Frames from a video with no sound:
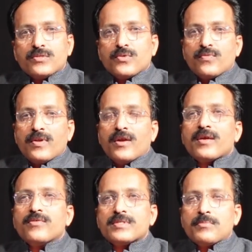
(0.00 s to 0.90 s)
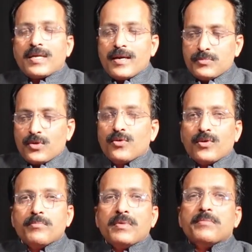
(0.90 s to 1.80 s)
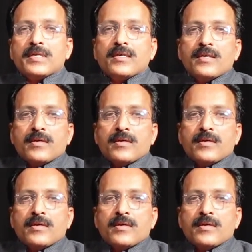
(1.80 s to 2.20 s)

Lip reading: So okay. We'll have to give some time slot to implement,